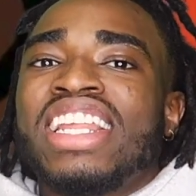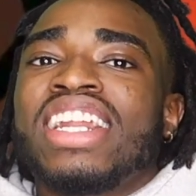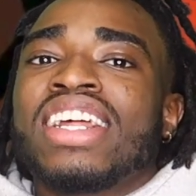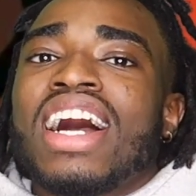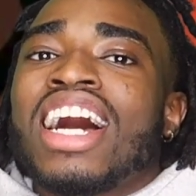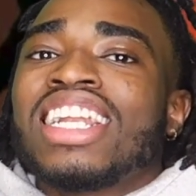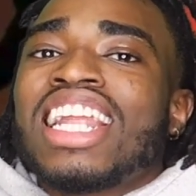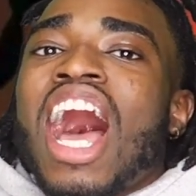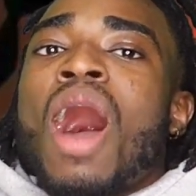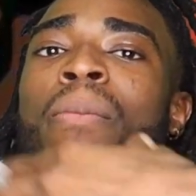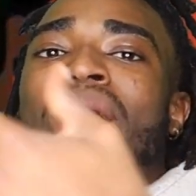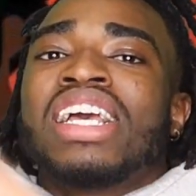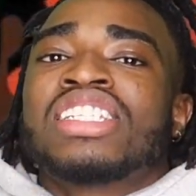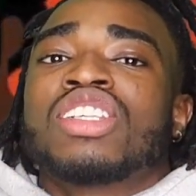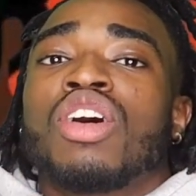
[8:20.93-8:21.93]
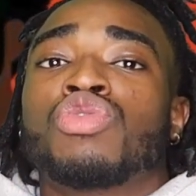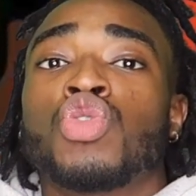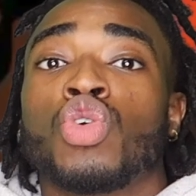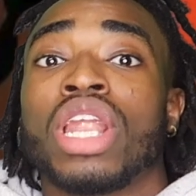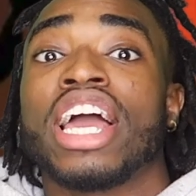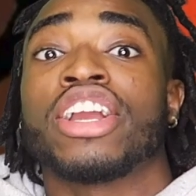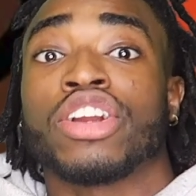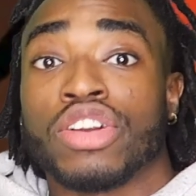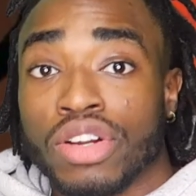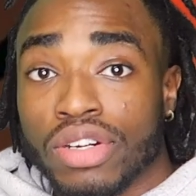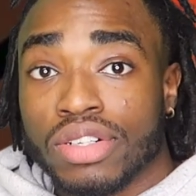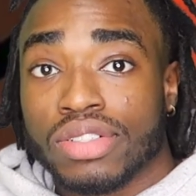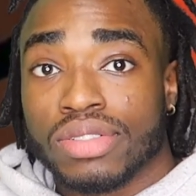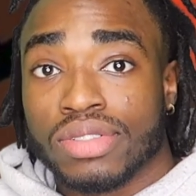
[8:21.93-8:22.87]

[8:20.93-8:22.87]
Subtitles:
didn't allow myself to like her.